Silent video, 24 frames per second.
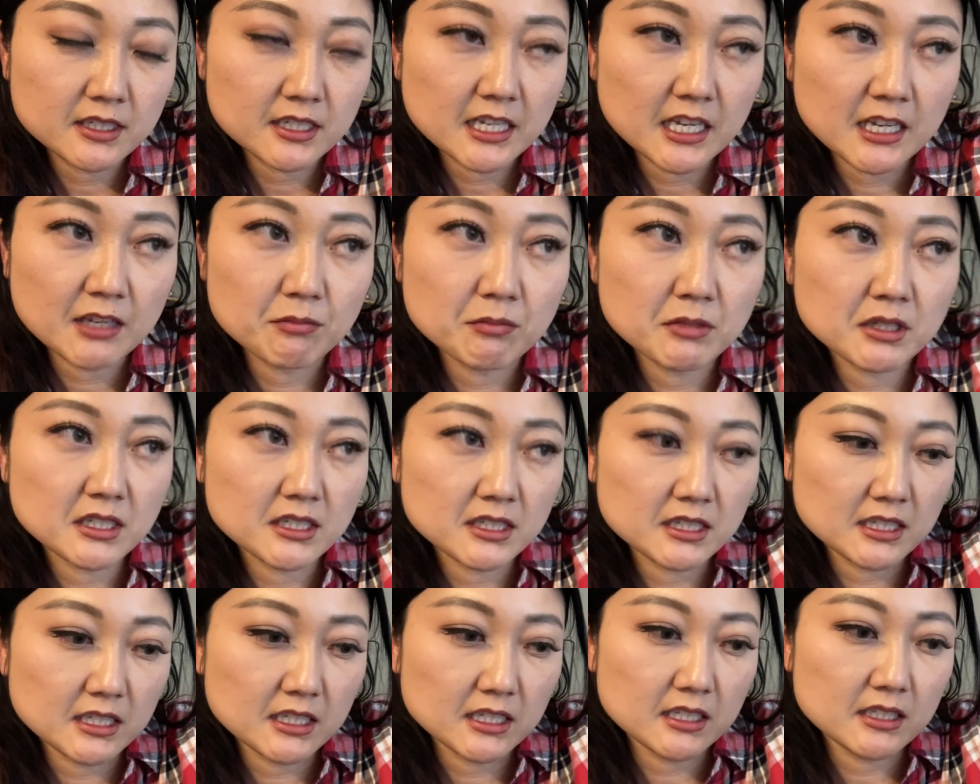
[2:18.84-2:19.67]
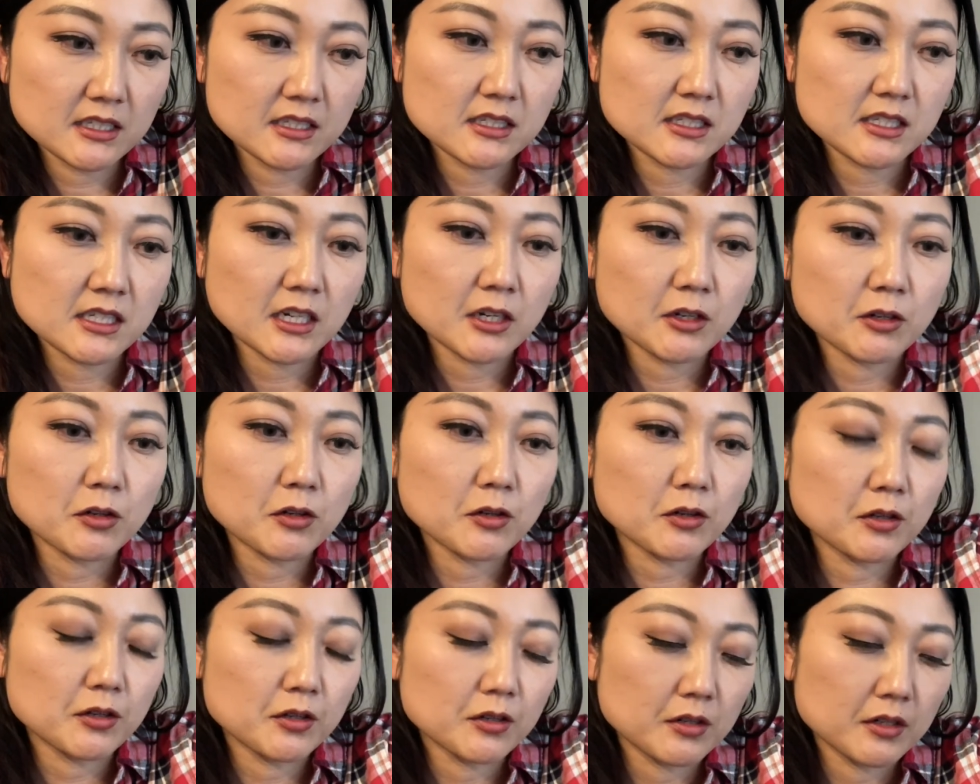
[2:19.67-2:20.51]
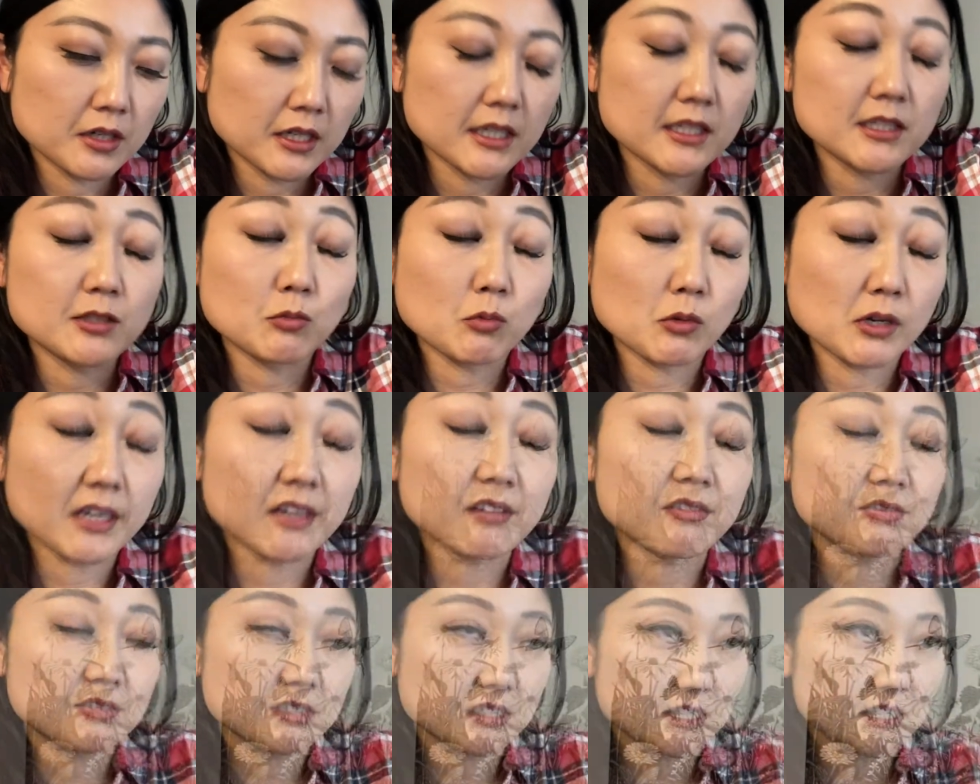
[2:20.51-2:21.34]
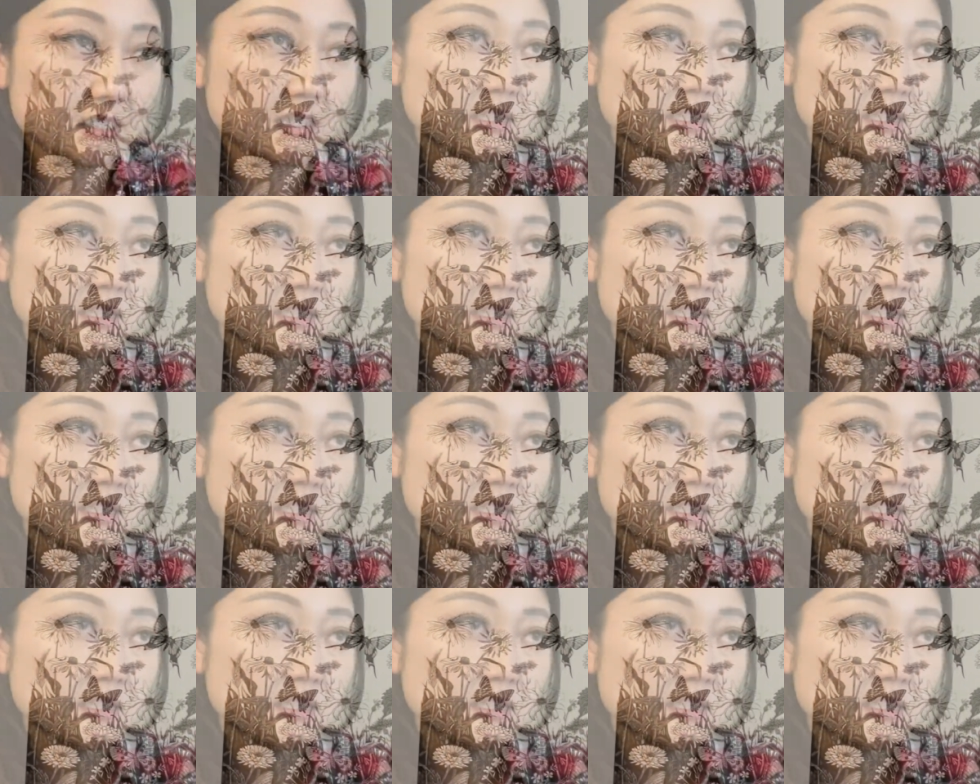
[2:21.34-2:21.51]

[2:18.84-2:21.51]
gave me these that her his wife did.